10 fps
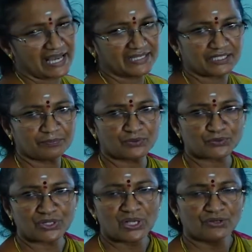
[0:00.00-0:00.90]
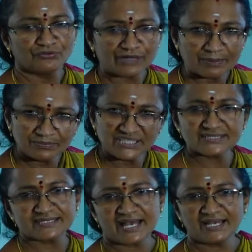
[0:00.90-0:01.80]
attribute. From
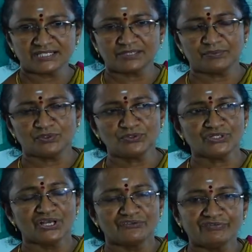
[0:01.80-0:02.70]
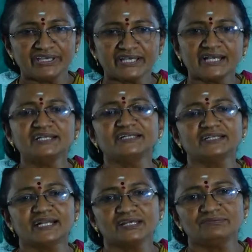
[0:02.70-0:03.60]
this attribute, we can
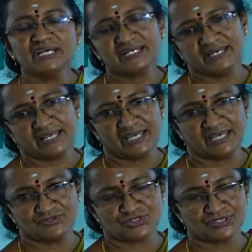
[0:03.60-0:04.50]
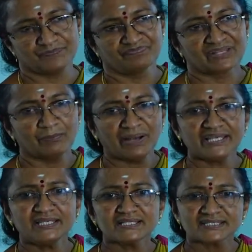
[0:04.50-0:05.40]
derive the age by
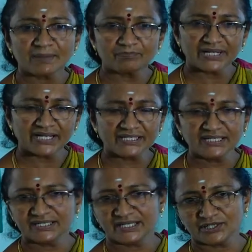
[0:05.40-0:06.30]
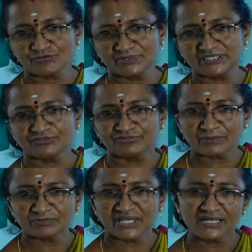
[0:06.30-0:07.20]
subtracting date of birth
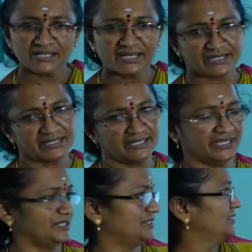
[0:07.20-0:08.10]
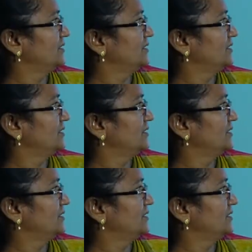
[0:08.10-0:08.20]
from the current date.